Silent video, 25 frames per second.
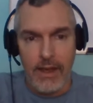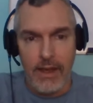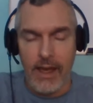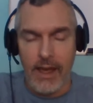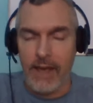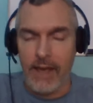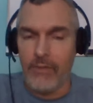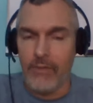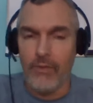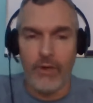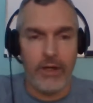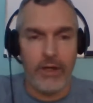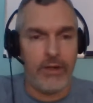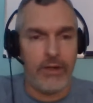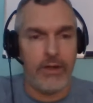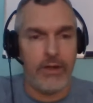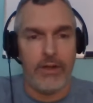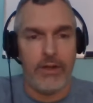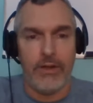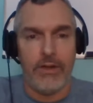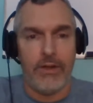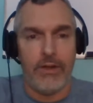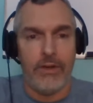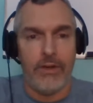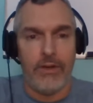I work
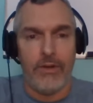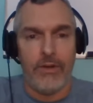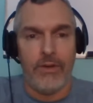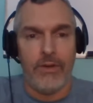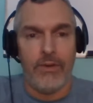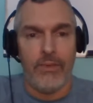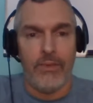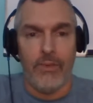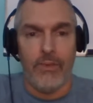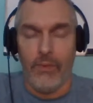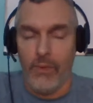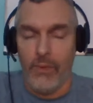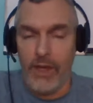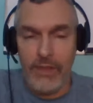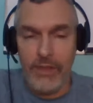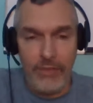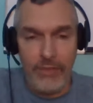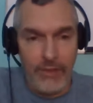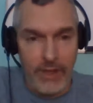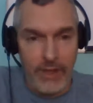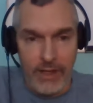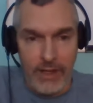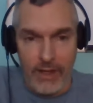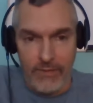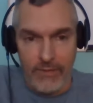
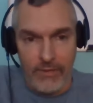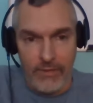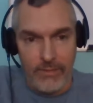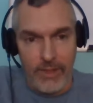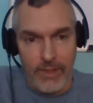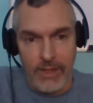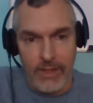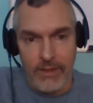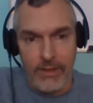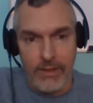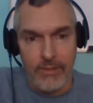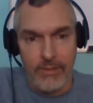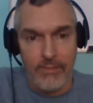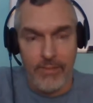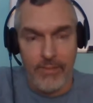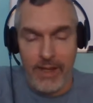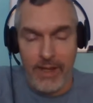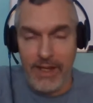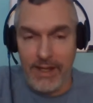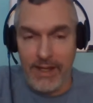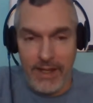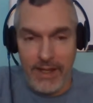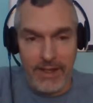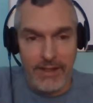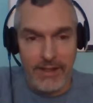with the government,
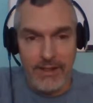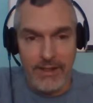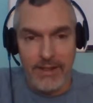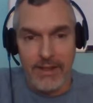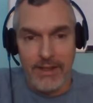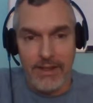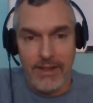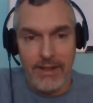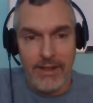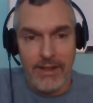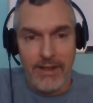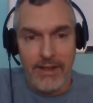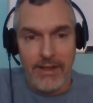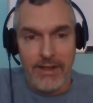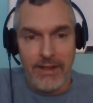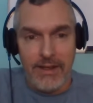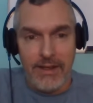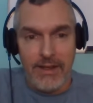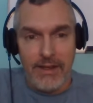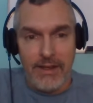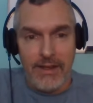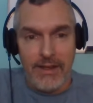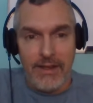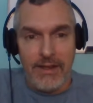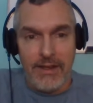meaning
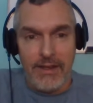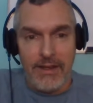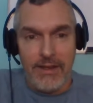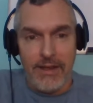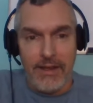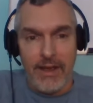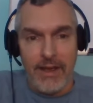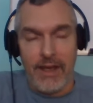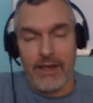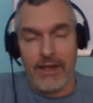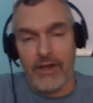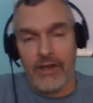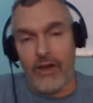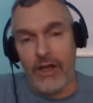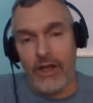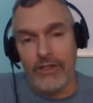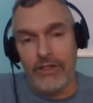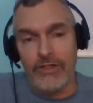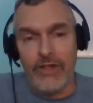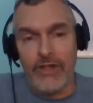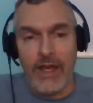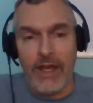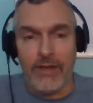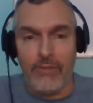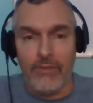I
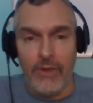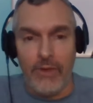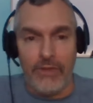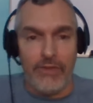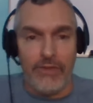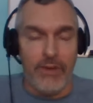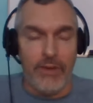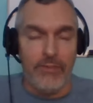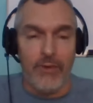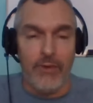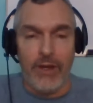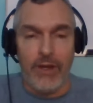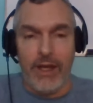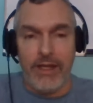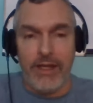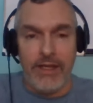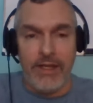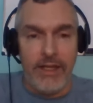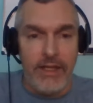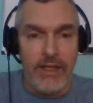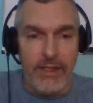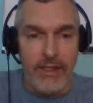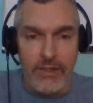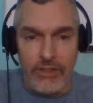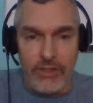contract with them when I
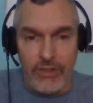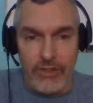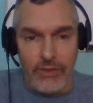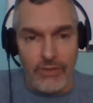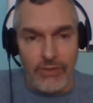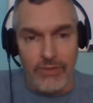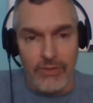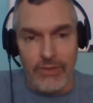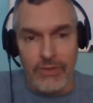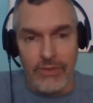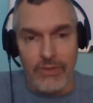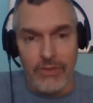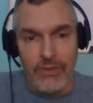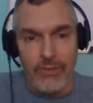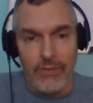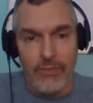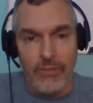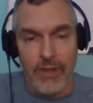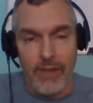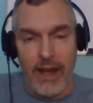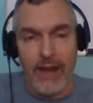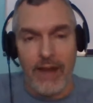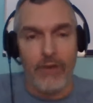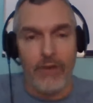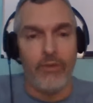need to,
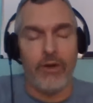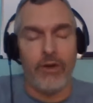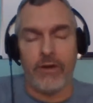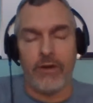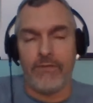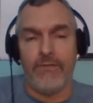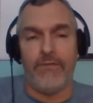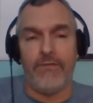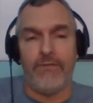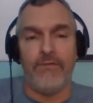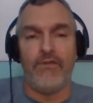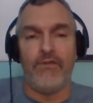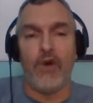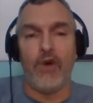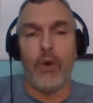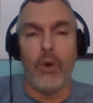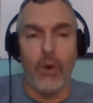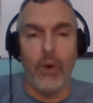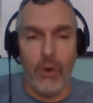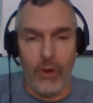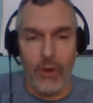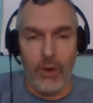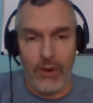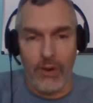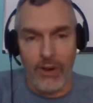but I don't work
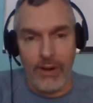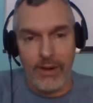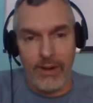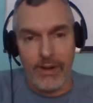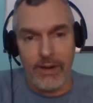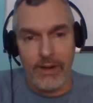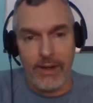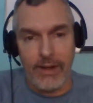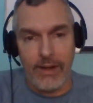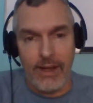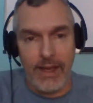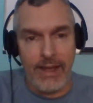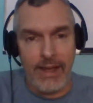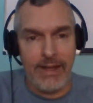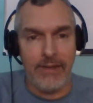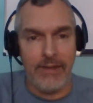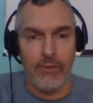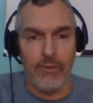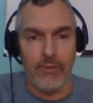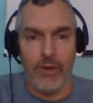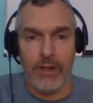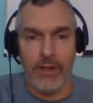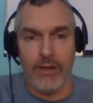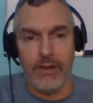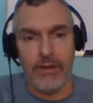for
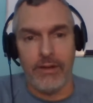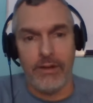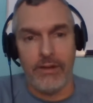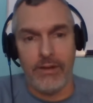anyone.